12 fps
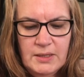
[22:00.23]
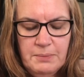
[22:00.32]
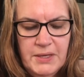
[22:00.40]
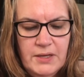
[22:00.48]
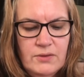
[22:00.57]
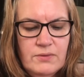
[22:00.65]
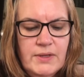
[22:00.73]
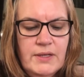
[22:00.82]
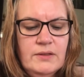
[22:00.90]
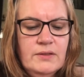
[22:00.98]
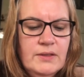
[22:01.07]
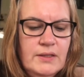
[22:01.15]
pin
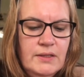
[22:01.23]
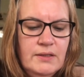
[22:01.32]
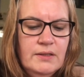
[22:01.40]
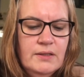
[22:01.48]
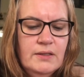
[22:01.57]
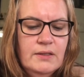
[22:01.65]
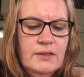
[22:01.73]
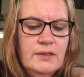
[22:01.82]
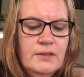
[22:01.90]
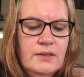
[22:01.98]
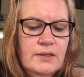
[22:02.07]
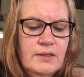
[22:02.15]
around this
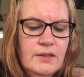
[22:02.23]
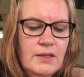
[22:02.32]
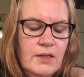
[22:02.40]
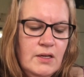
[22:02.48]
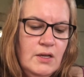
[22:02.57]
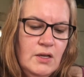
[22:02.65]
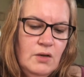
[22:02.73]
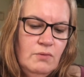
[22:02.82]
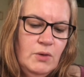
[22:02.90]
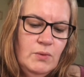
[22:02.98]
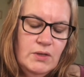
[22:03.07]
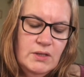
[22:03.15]
because
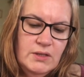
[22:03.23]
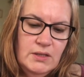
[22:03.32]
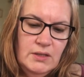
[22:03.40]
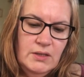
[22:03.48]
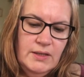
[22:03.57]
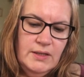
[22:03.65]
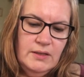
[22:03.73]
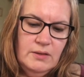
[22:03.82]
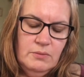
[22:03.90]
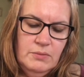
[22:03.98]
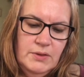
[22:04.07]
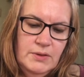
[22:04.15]
we want it to line
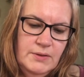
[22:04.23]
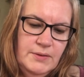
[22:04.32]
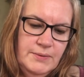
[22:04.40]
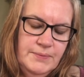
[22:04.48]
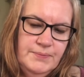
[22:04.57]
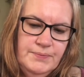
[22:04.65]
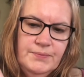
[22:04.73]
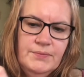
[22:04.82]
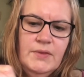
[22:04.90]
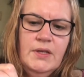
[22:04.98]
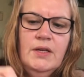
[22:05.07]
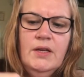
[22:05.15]
up,
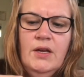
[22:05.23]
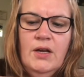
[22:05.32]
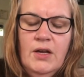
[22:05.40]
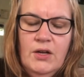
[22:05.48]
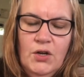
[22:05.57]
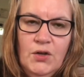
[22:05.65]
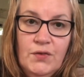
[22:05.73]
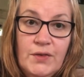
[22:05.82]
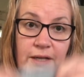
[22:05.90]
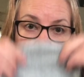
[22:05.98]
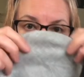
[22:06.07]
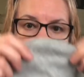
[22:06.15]
and
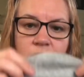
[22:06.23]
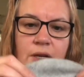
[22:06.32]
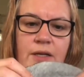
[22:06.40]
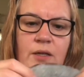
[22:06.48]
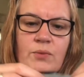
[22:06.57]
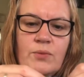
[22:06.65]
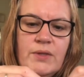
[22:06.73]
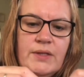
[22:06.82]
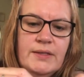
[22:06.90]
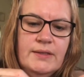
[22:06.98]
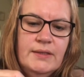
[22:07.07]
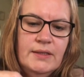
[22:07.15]
hopefully it will line up with
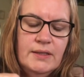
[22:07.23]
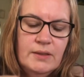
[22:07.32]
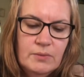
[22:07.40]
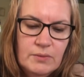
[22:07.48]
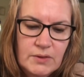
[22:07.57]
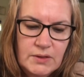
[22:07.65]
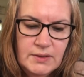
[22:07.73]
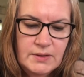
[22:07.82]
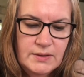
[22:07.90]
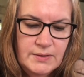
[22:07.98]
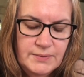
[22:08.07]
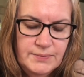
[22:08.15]
the seams,